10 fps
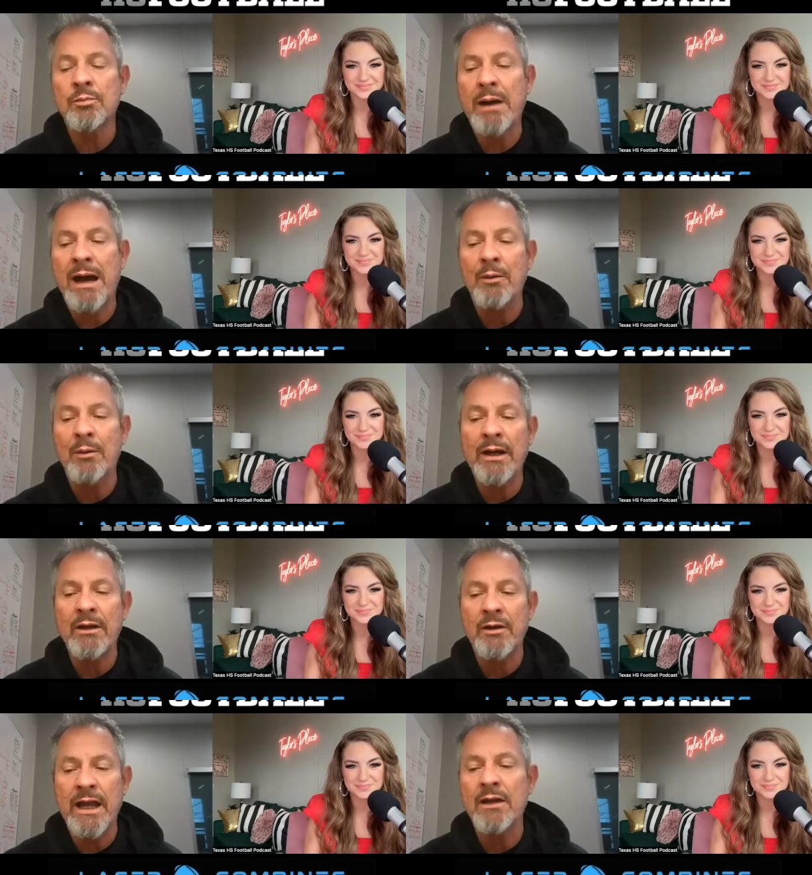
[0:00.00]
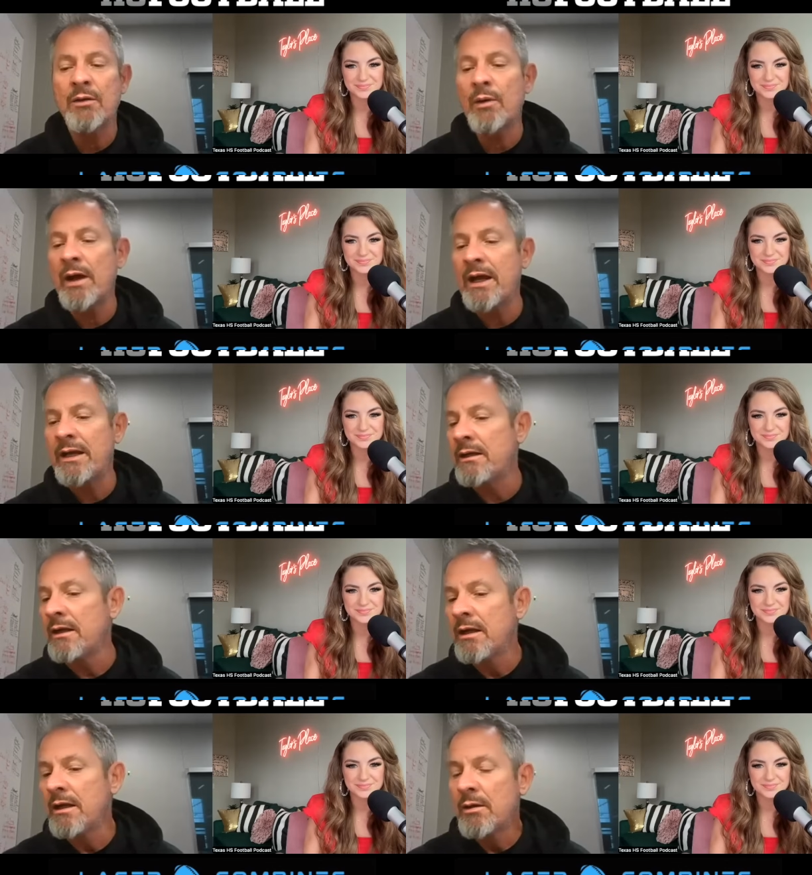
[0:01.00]
Speaker 1: Powerade or Gatorade
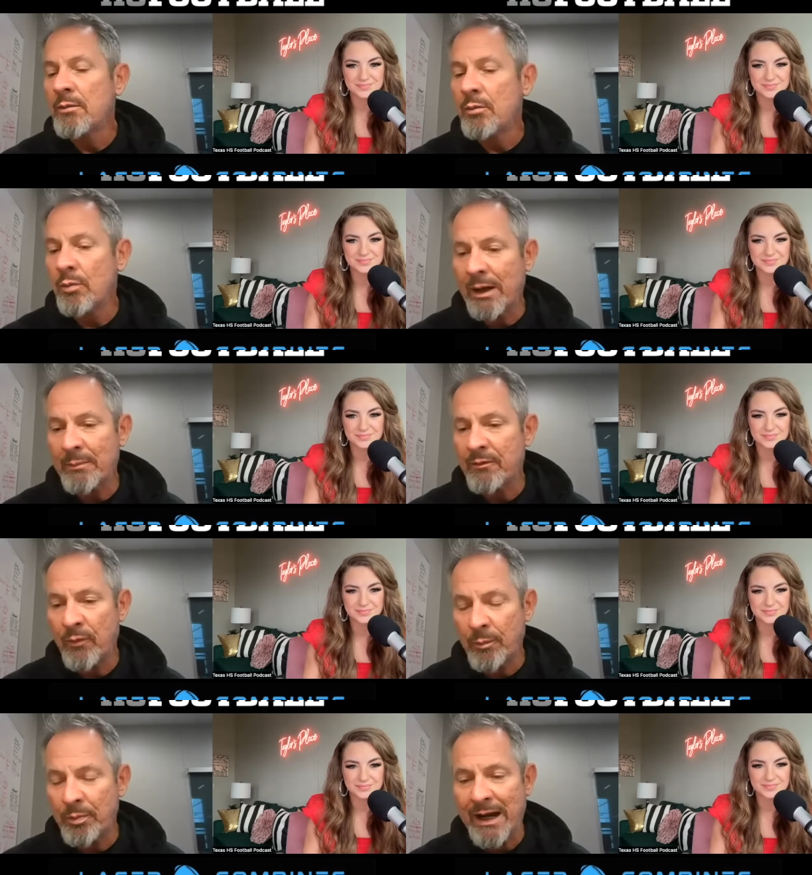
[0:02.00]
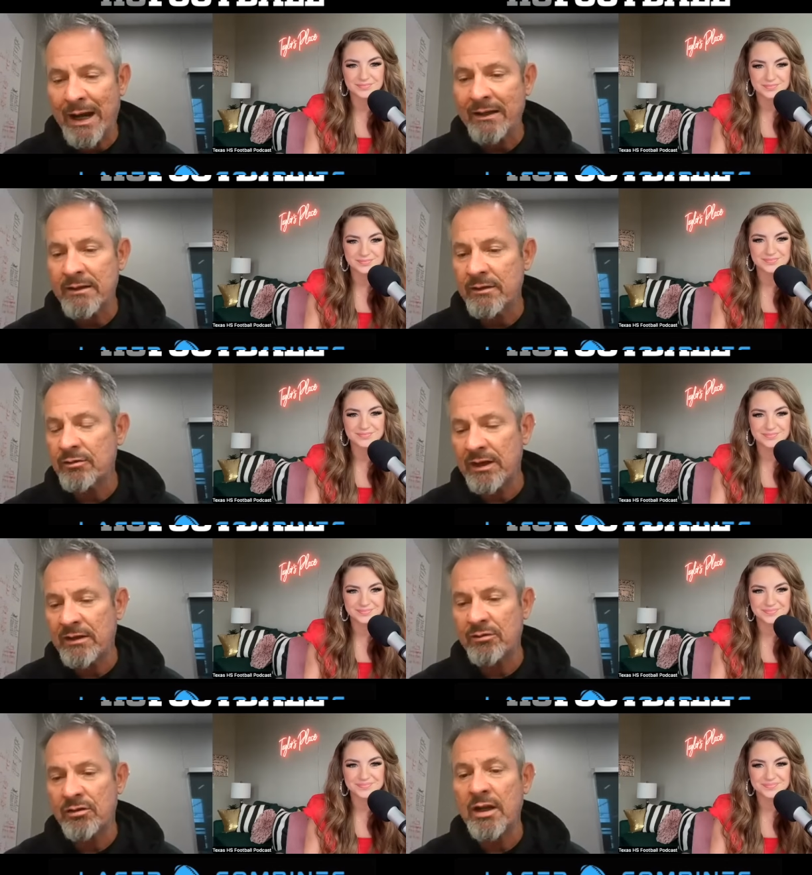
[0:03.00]
right before practice
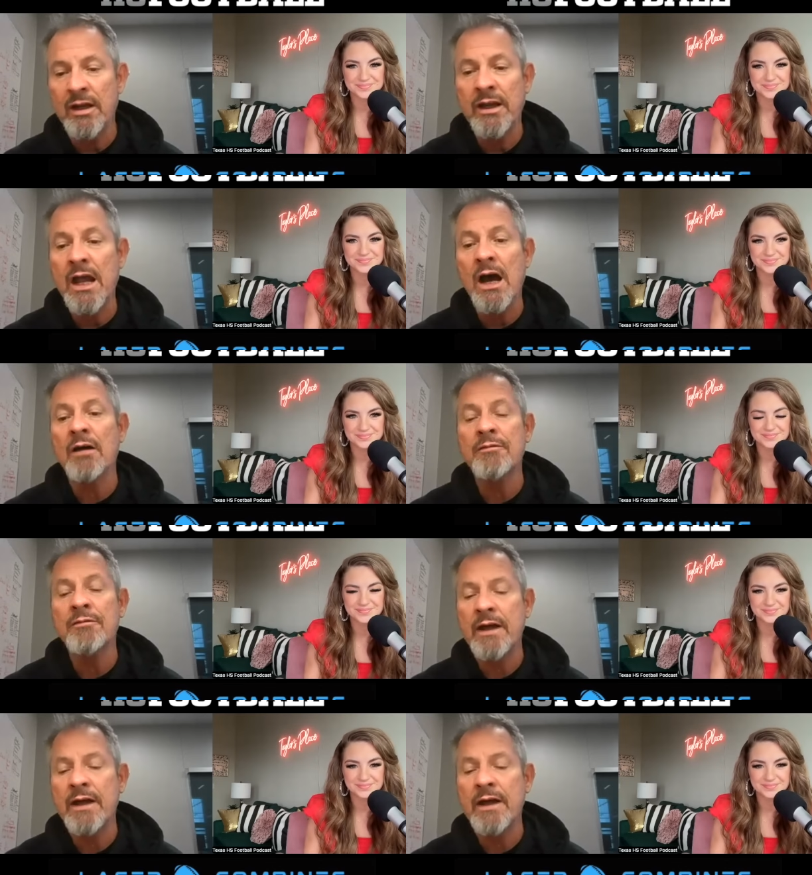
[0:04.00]
isn't enough.